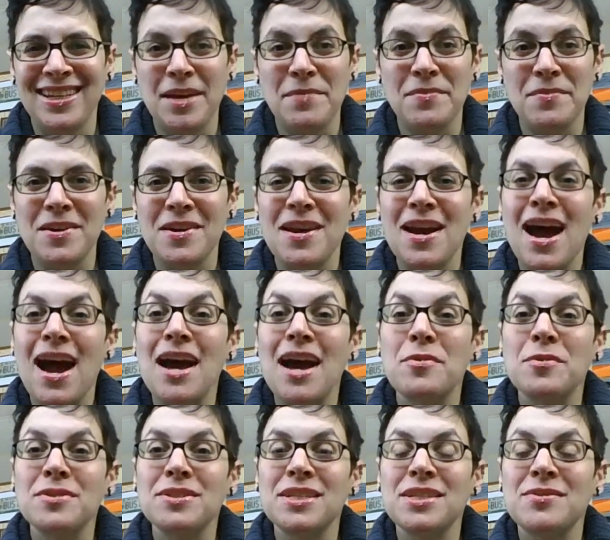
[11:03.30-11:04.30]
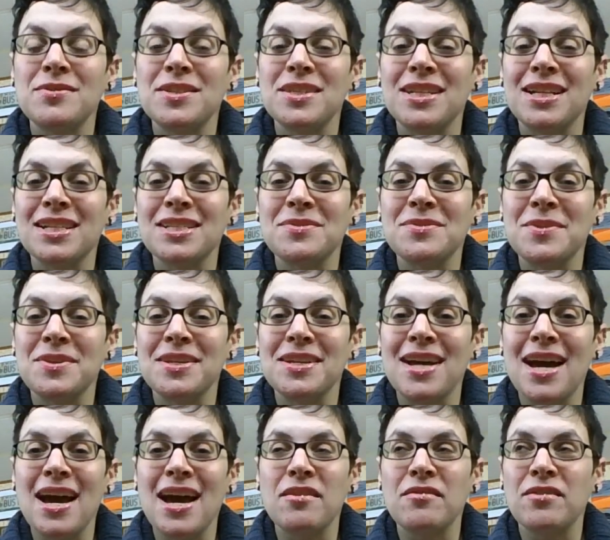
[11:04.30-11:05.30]
yep. I will see you in the next
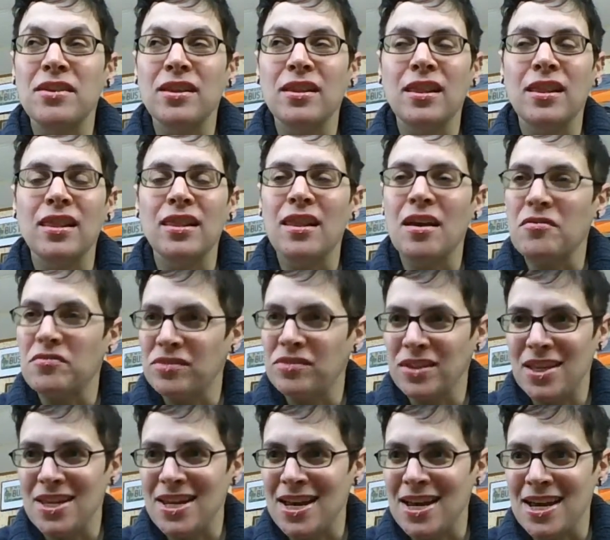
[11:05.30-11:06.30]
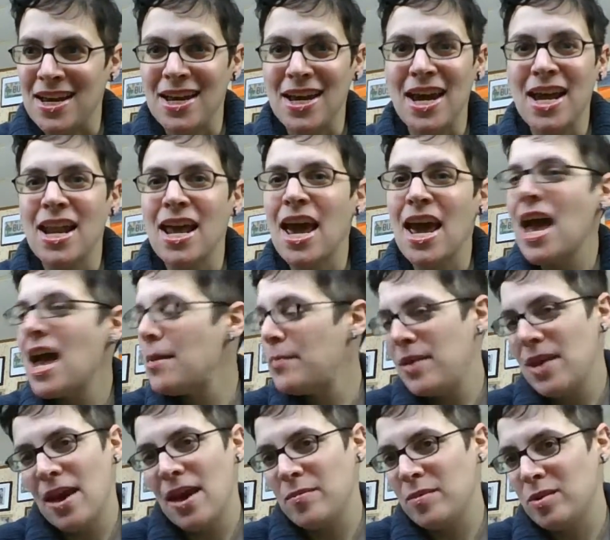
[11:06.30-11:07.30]
one. Have a lovely day and a
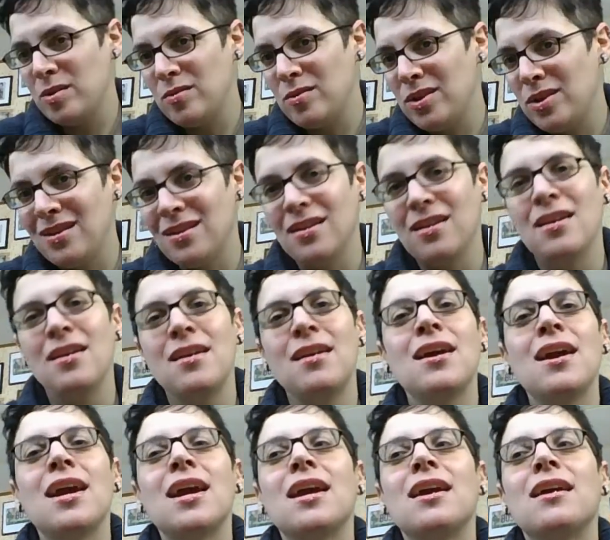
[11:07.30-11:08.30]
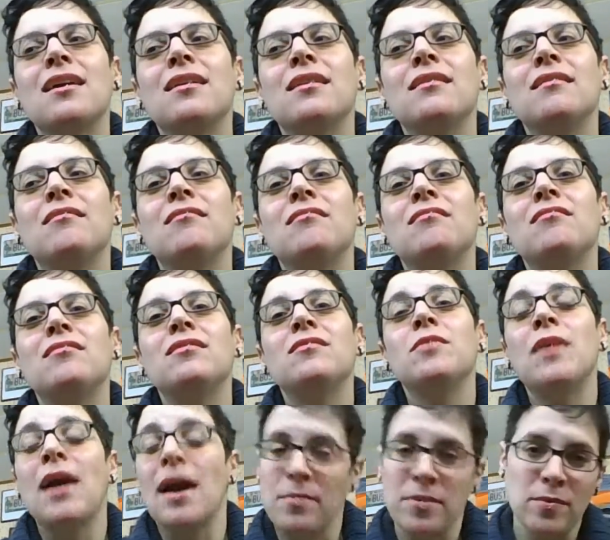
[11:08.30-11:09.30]
happy, happy new year and
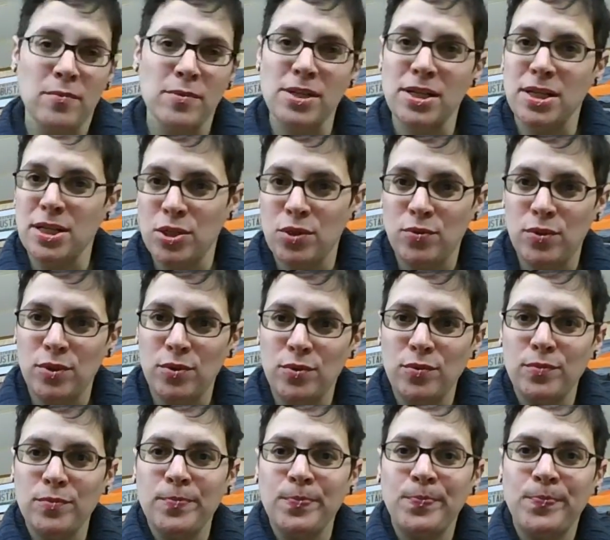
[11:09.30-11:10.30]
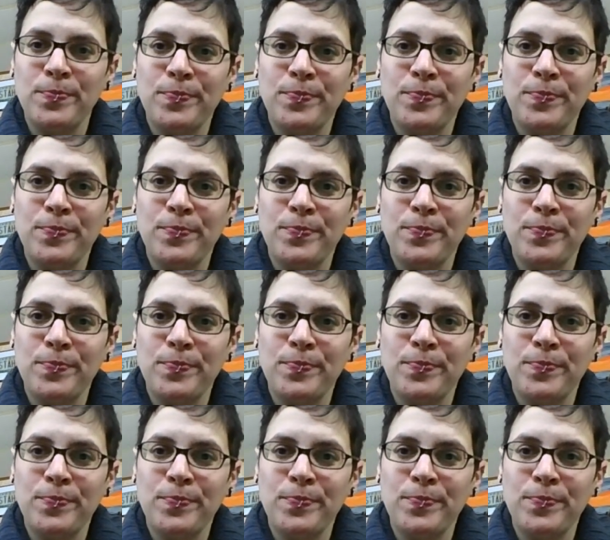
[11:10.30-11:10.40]
happy reading to you.